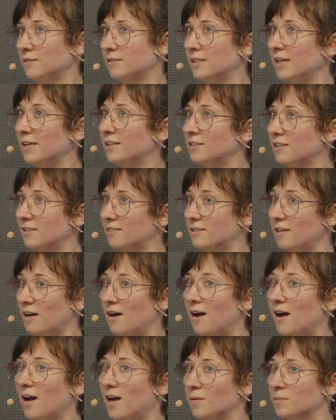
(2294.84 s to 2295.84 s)
data
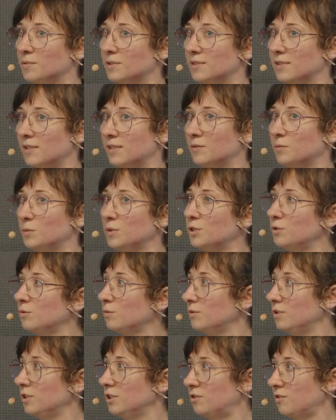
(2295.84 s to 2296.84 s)
types and we
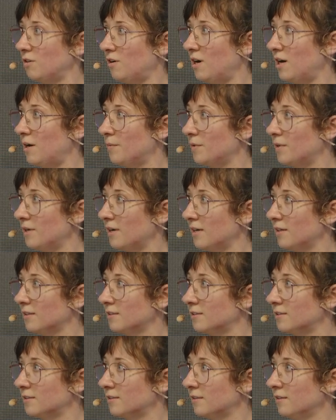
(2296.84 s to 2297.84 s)
do need to
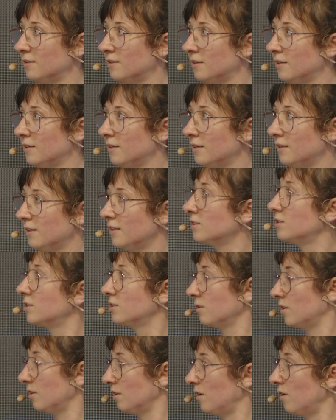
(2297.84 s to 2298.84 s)
harmonize. It's
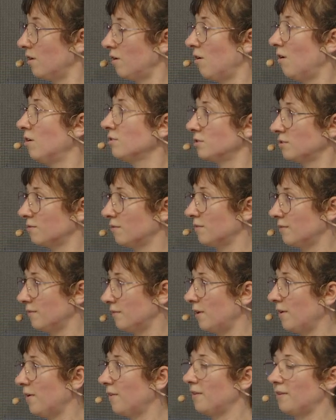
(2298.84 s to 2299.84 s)
also,
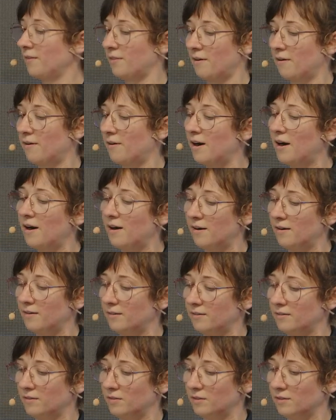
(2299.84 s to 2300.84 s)
there
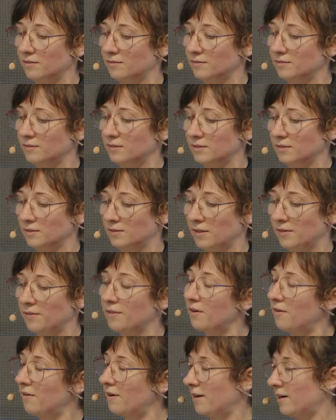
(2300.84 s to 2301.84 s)
are,
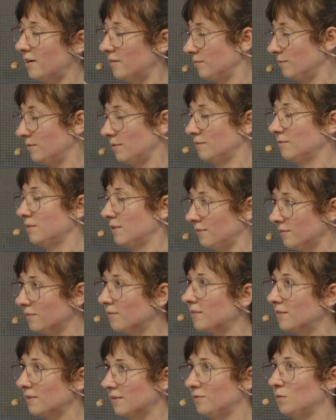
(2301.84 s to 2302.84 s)
there are,
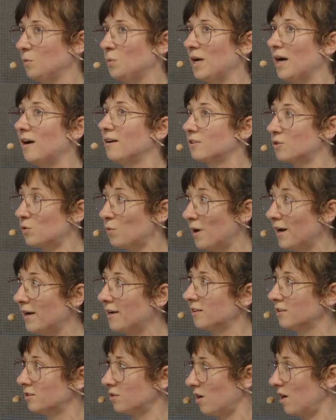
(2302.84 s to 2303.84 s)
we are
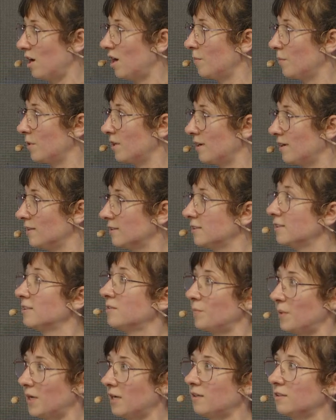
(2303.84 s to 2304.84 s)
trying to harmonize
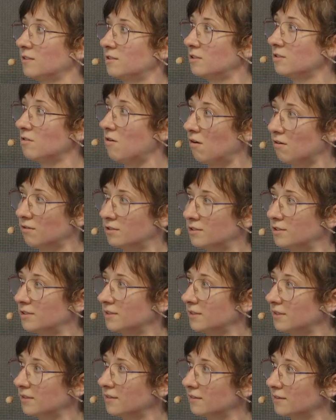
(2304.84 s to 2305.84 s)
it, but it's not
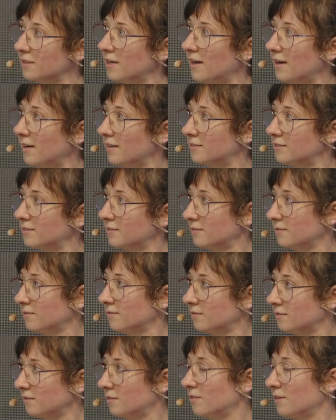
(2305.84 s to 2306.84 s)
still yet
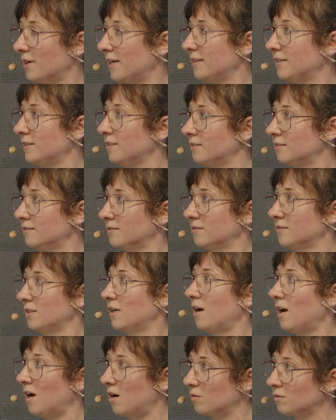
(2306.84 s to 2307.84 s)
ready
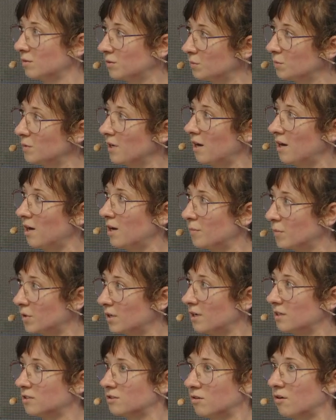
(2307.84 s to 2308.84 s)
how do we
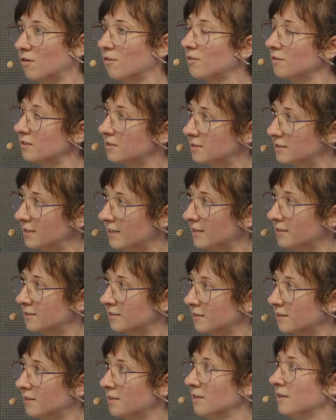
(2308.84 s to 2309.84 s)
harmonize all these
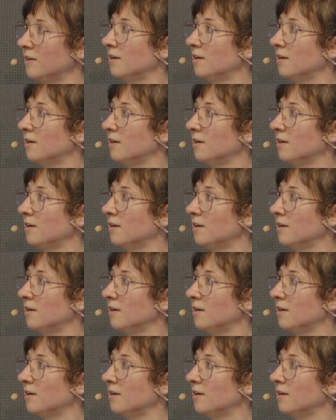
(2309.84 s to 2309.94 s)
data?